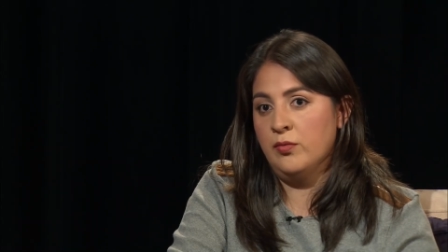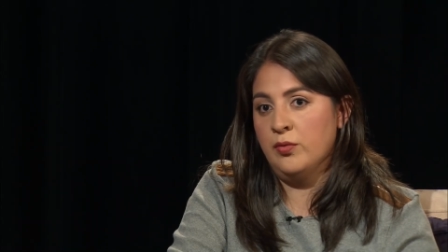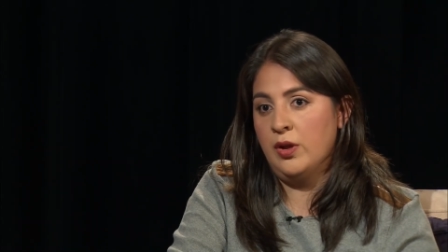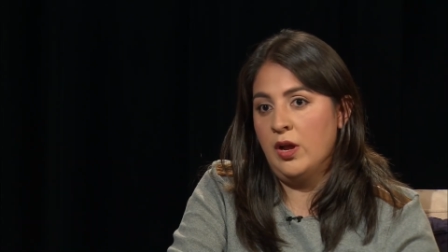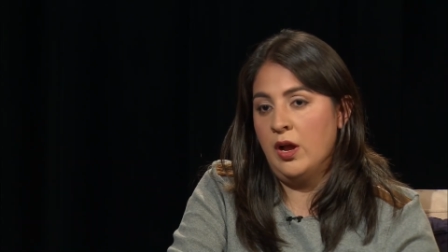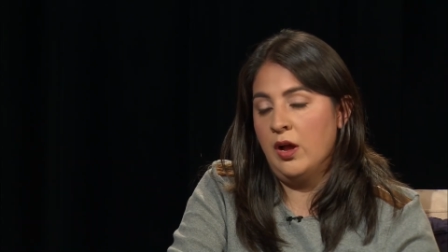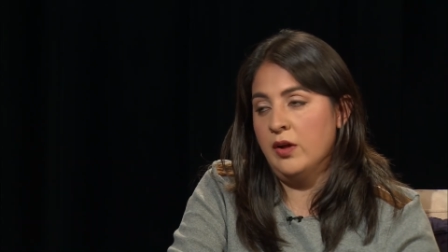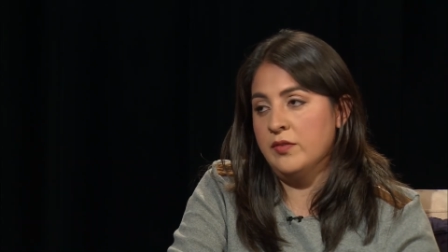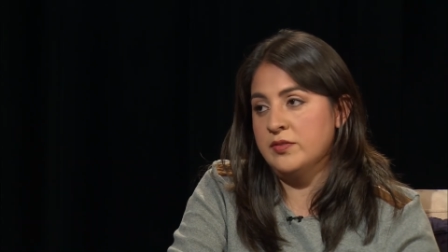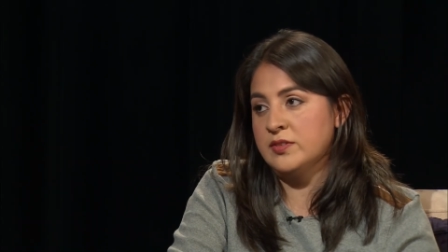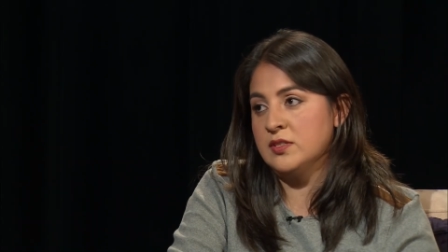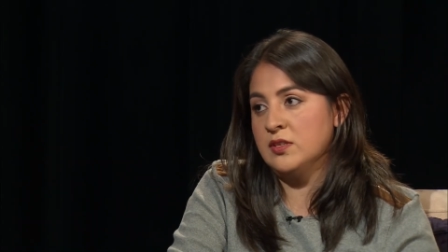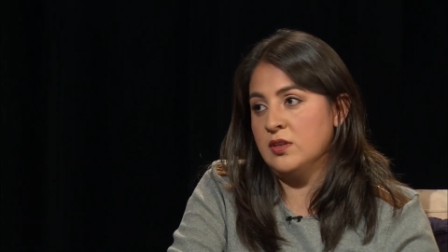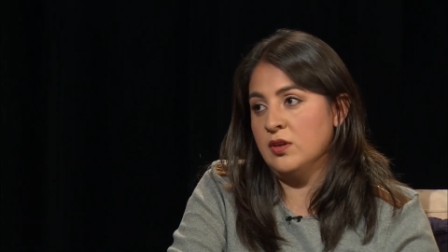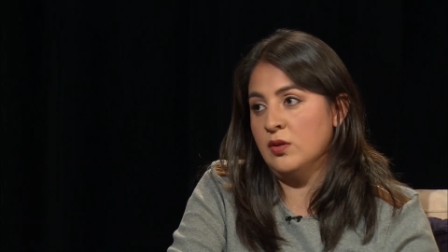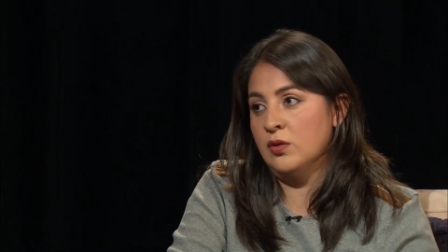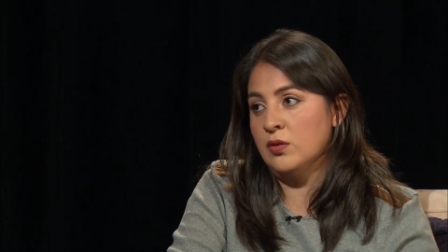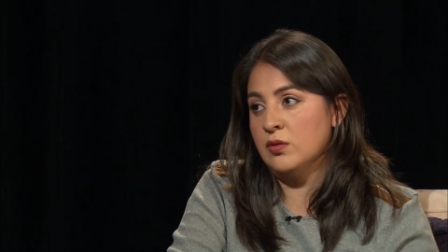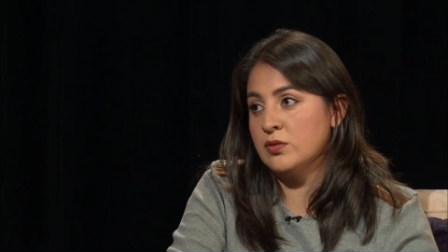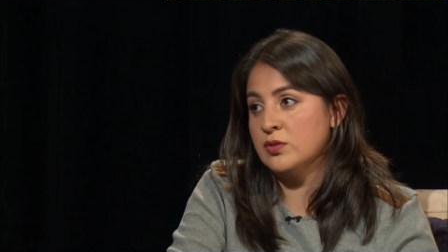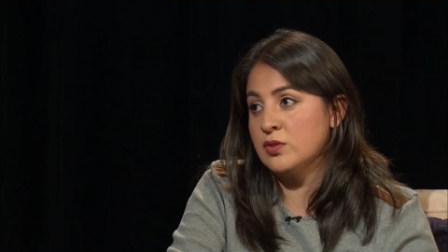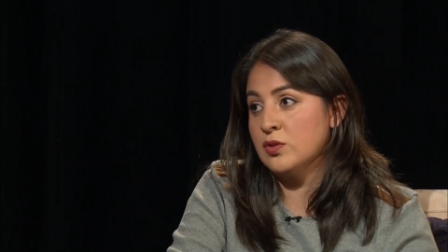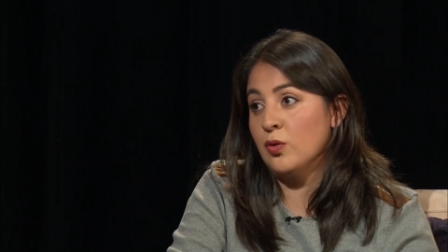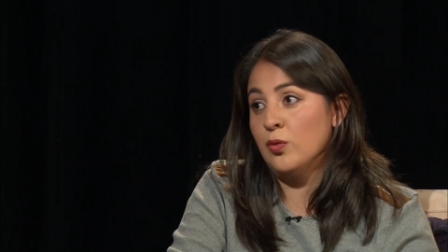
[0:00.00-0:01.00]
We all have
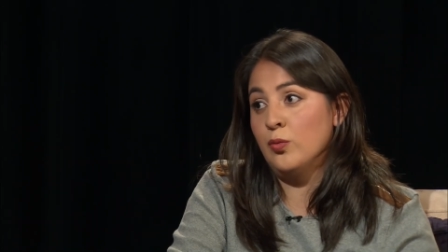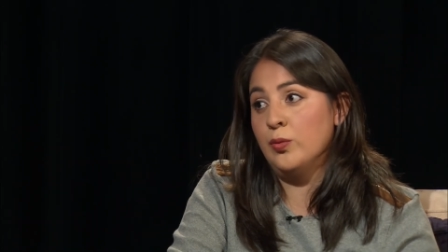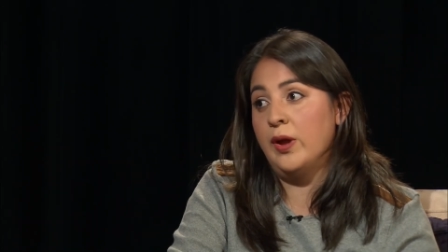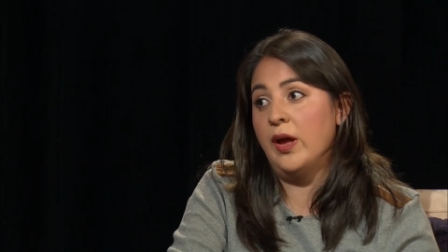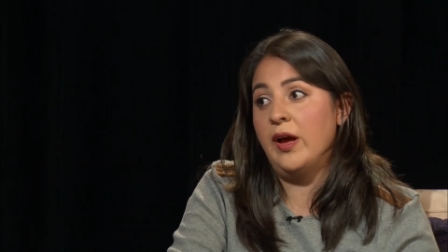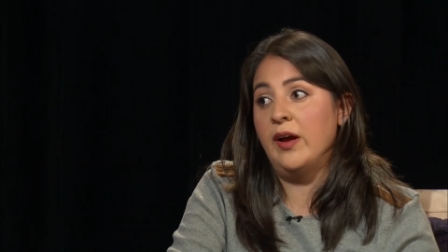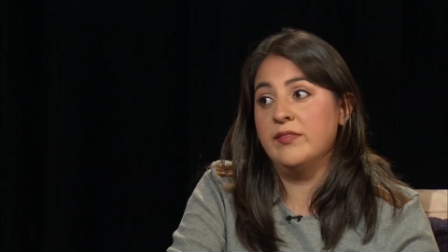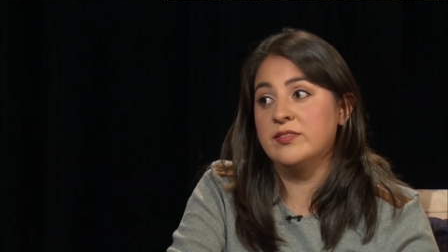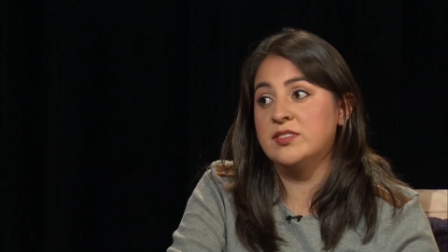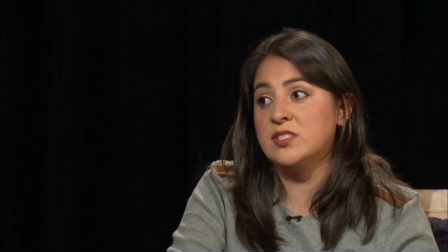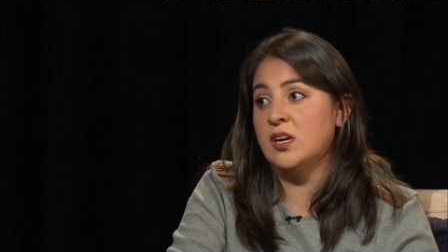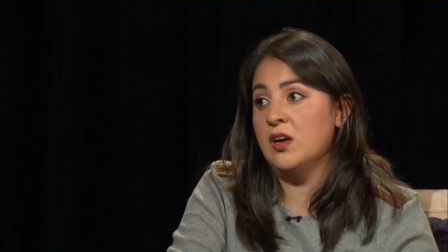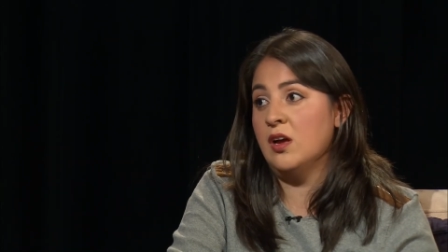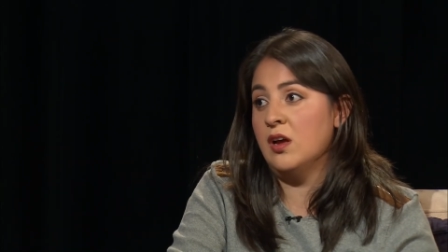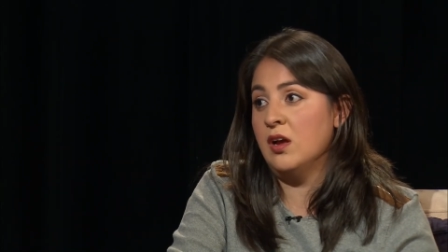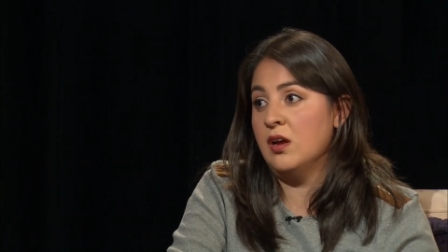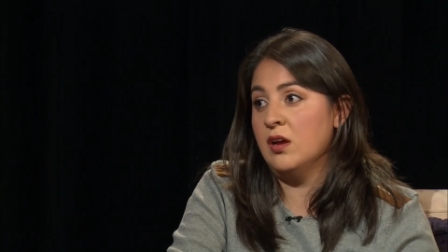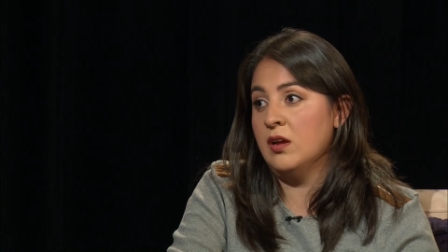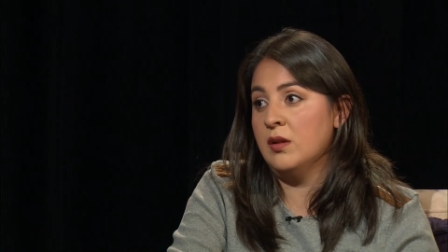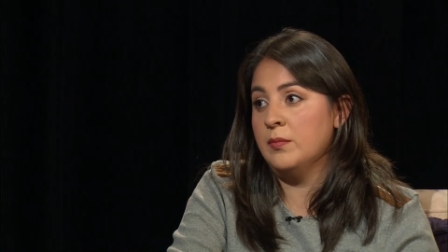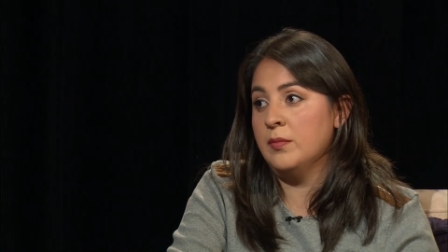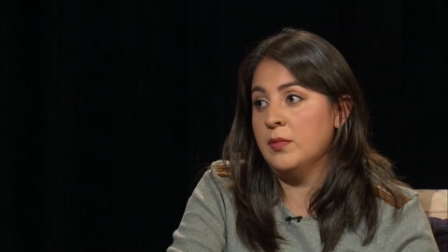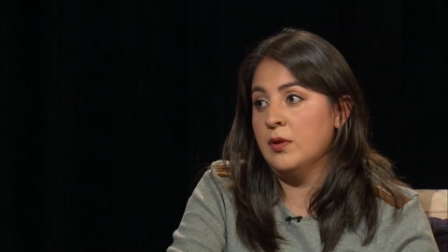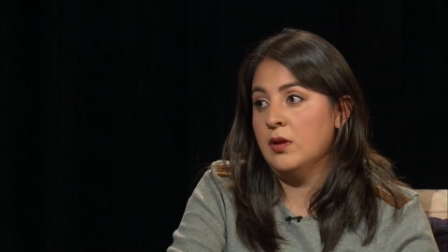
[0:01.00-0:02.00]
skills, or we have
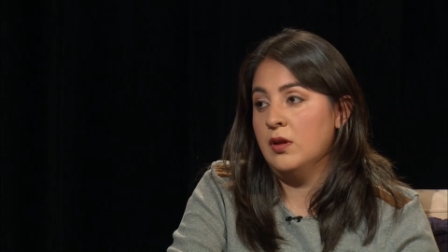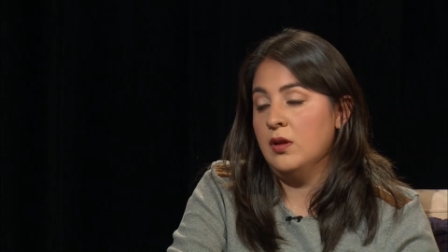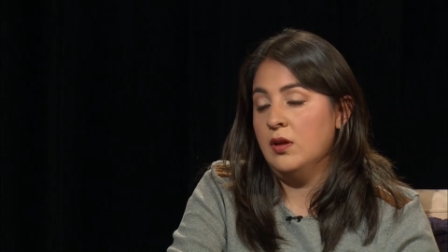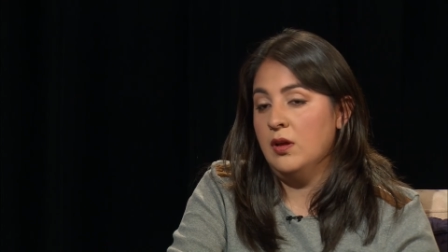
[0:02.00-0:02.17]
time,